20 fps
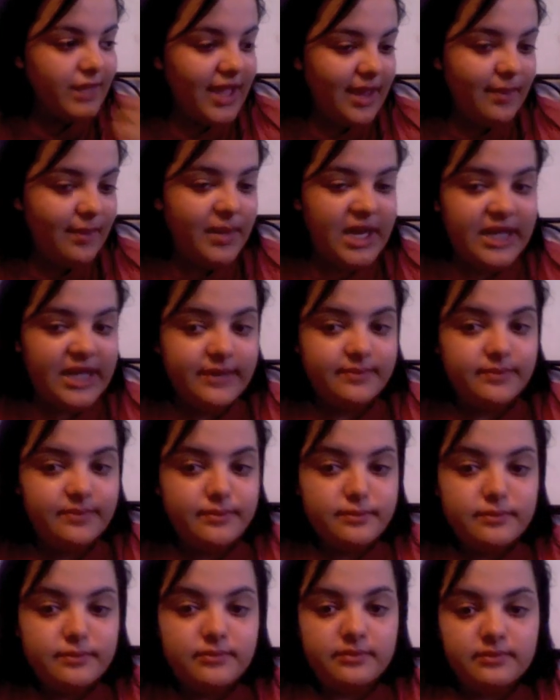But,
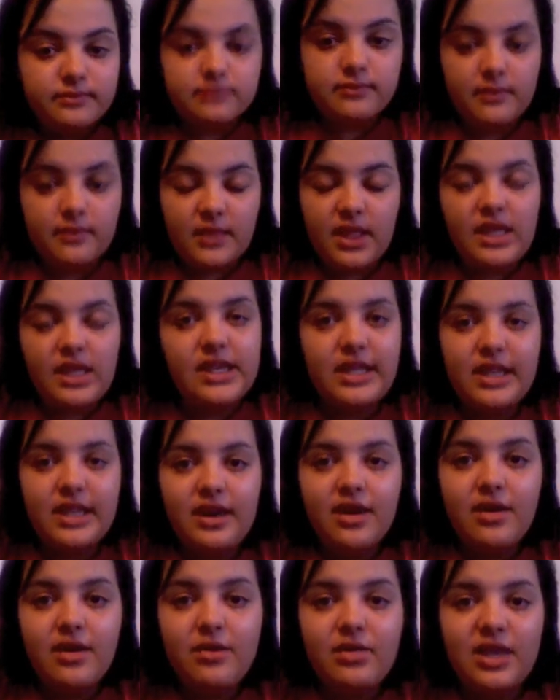you
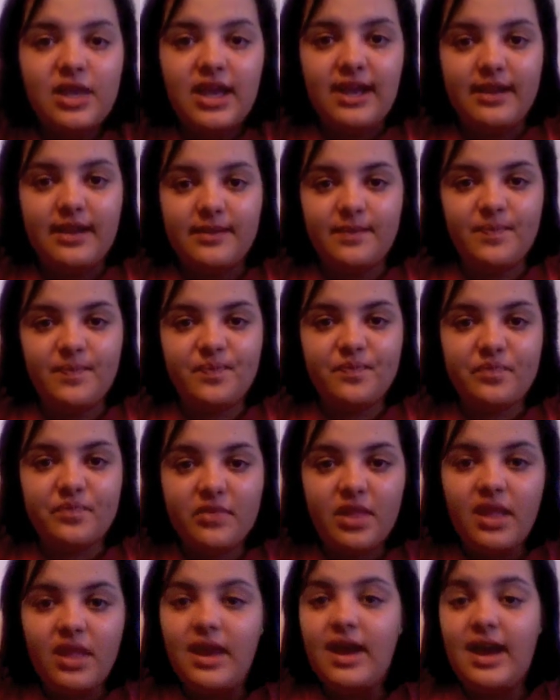know, like,
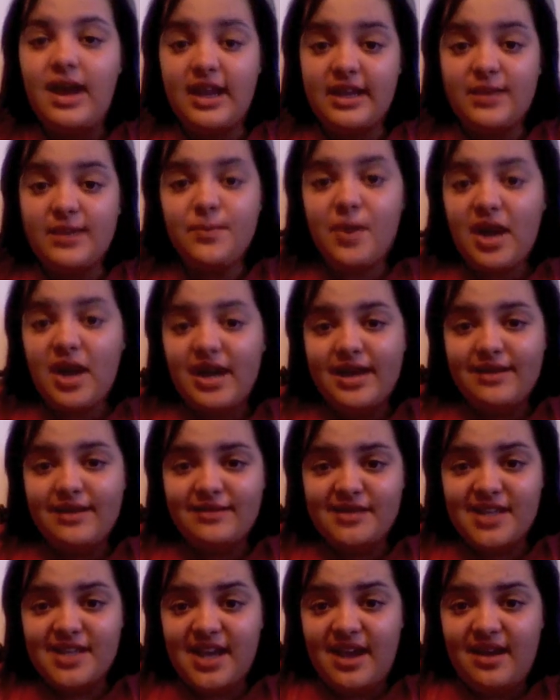I can walk
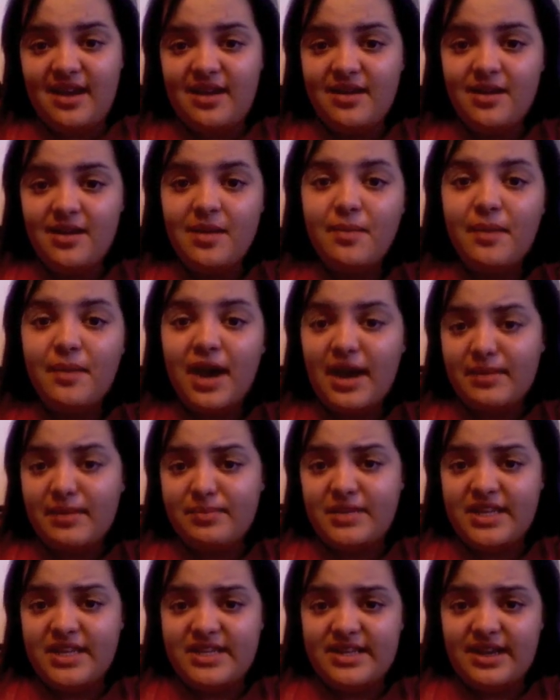outside by
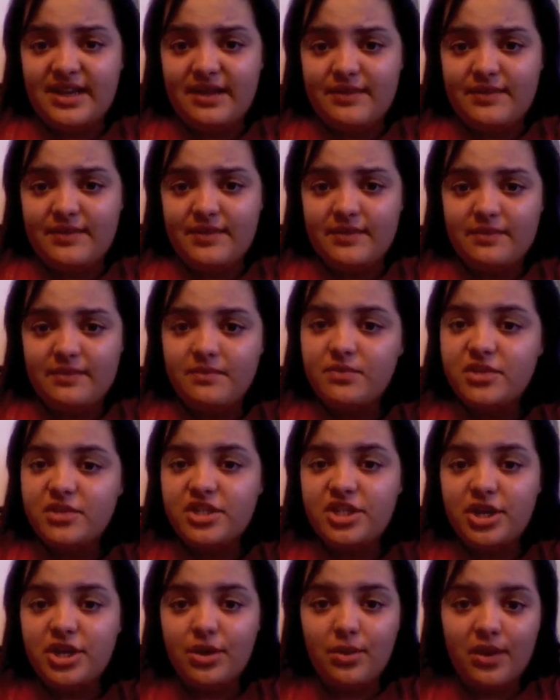myself
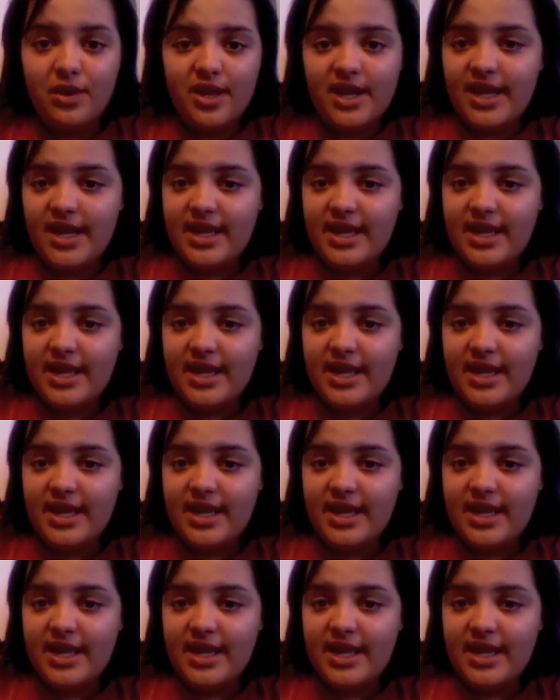with no one.